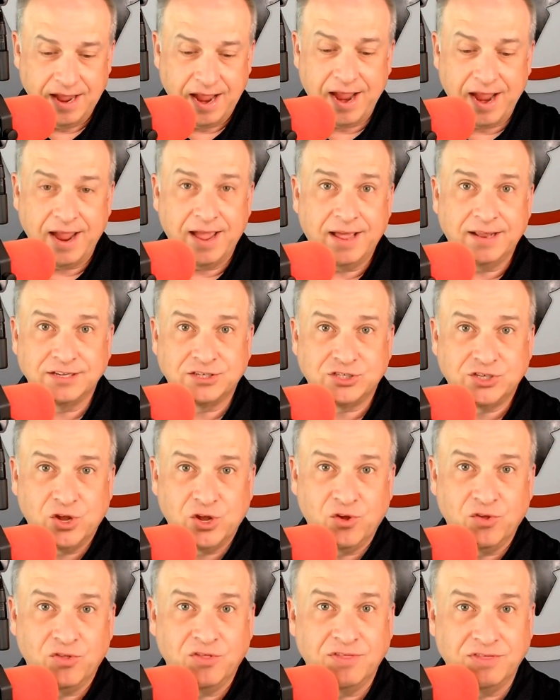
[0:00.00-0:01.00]
And
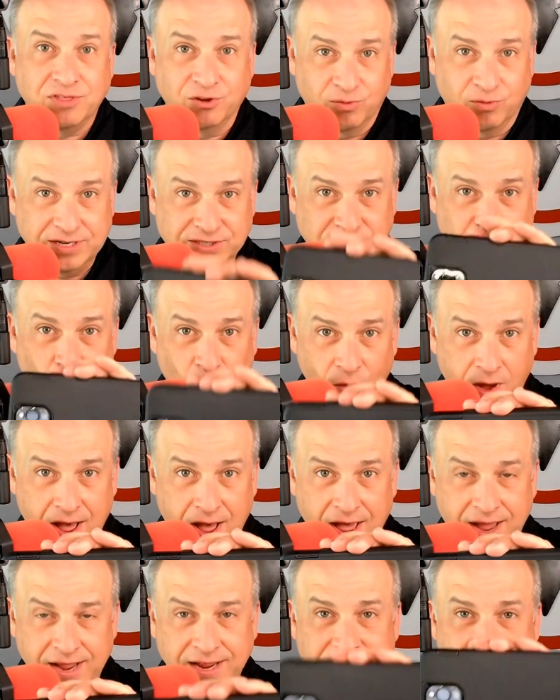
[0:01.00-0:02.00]
so the reason
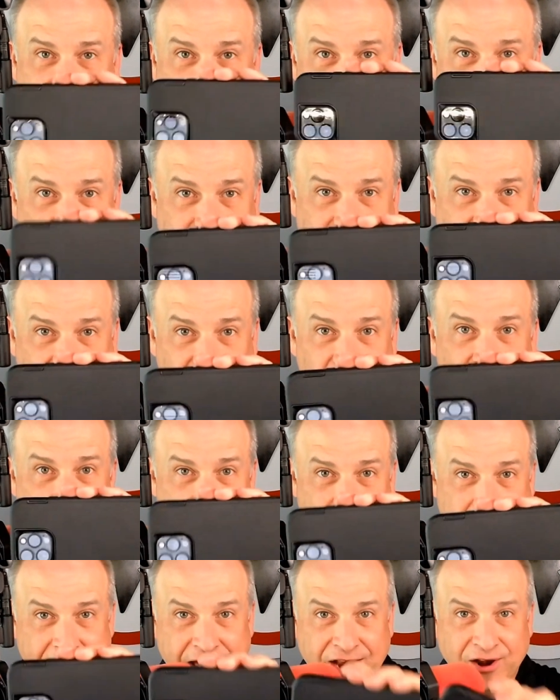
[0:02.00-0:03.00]
why is those look
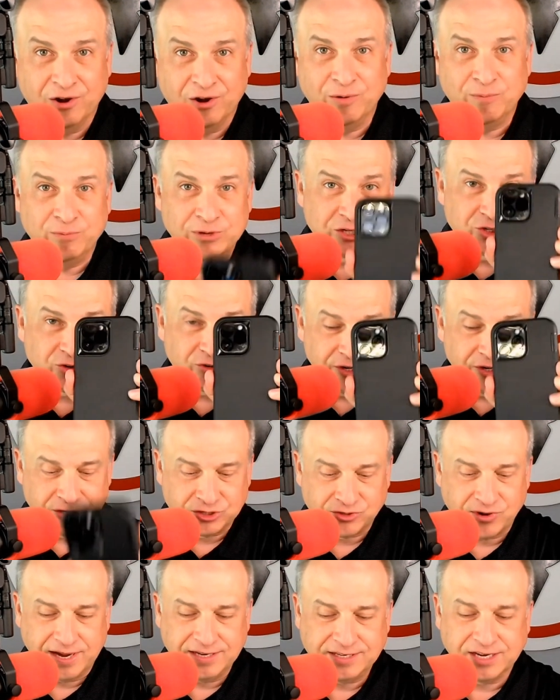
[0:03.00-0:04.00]
better. And when you're
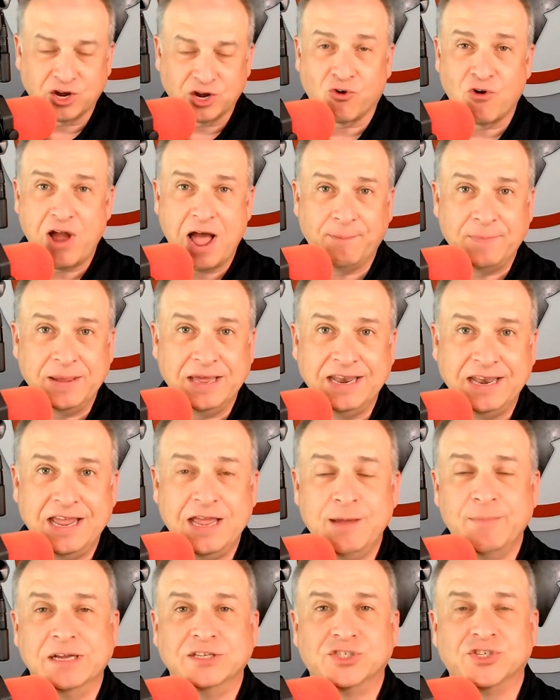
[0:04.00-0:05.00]
trying to crop an
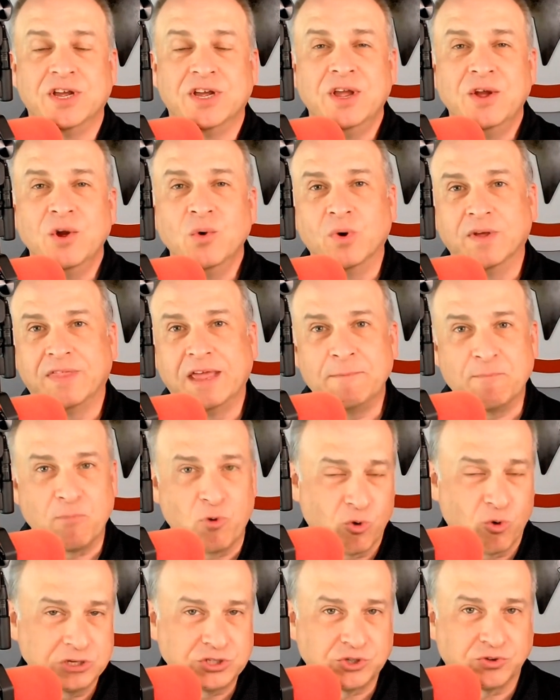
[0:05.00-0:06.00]
image with a
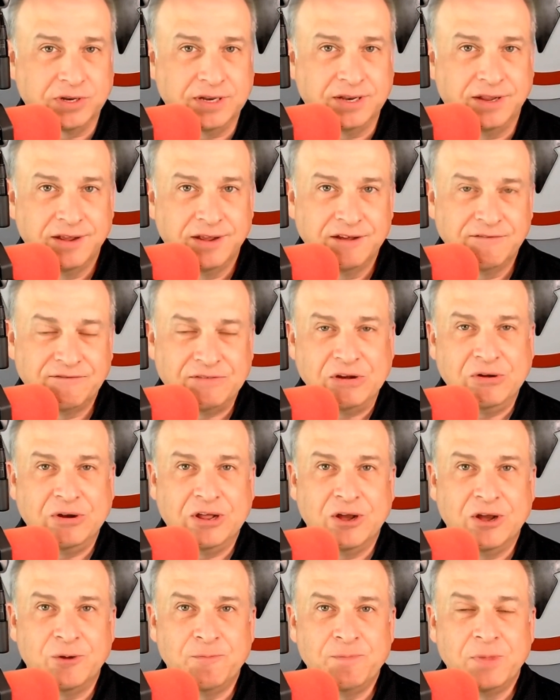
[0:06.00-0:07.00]
portrait
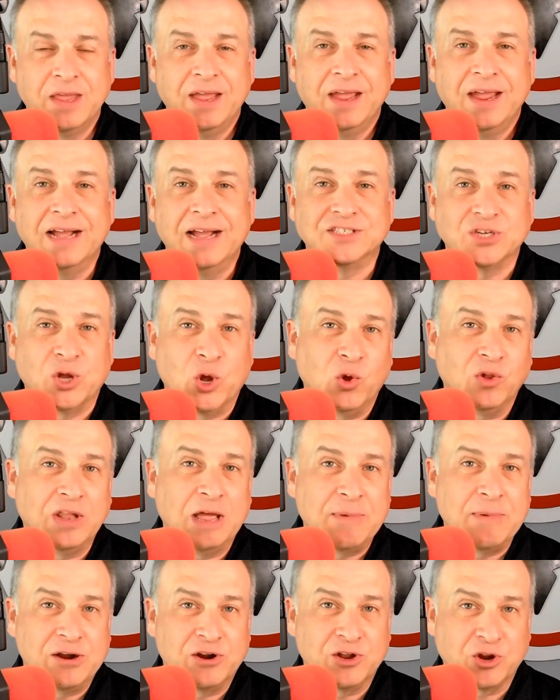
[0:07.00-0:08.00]
photo, it's a whole lot
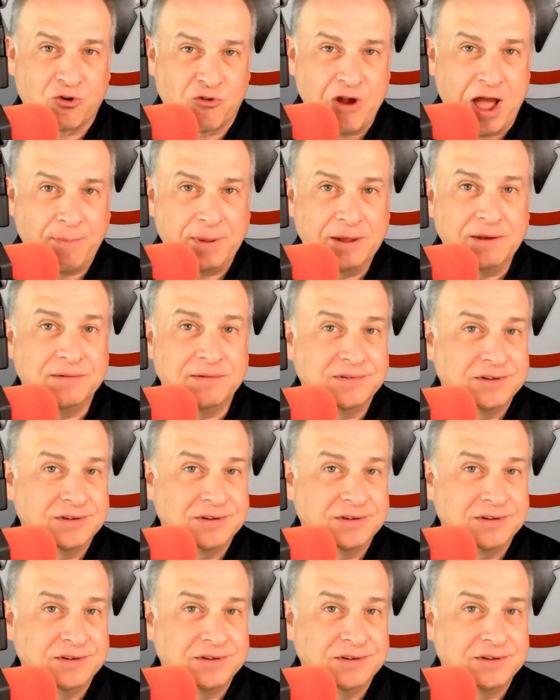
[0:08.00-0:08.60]
better to crop it